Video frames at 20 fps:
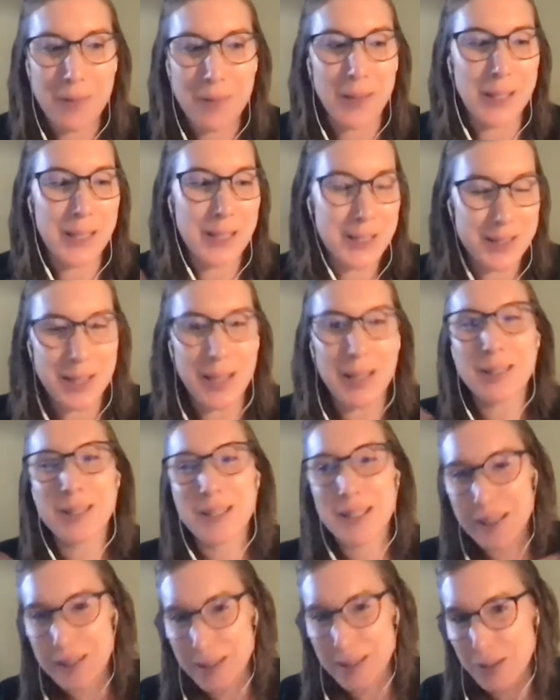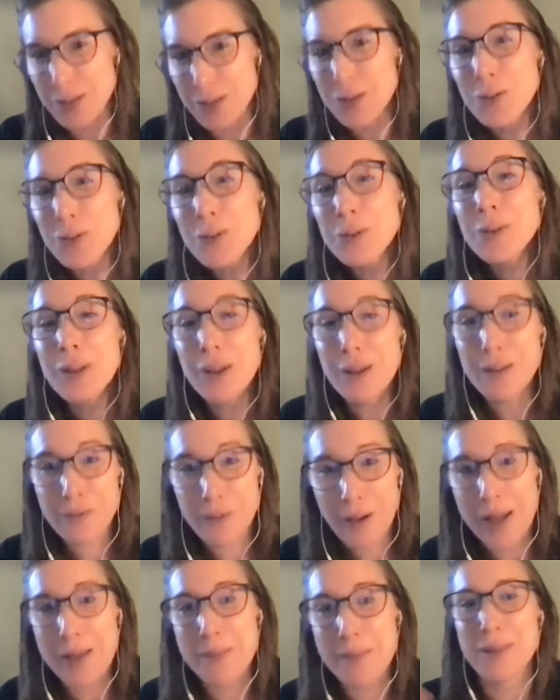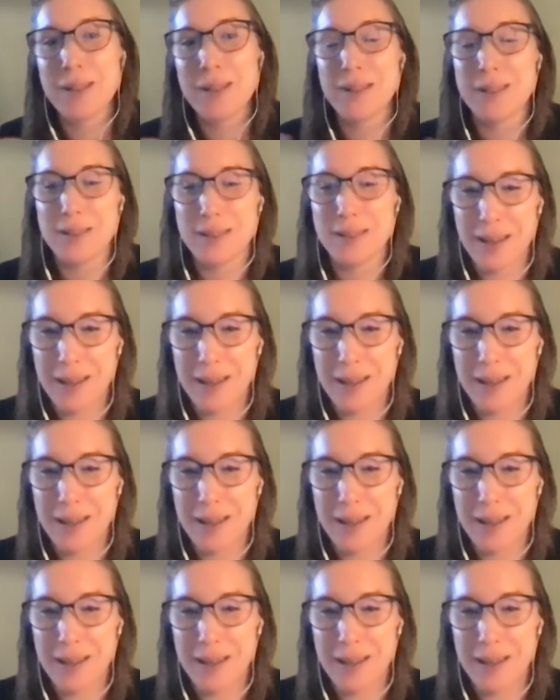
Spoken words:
and he says he's a student of Feynman's,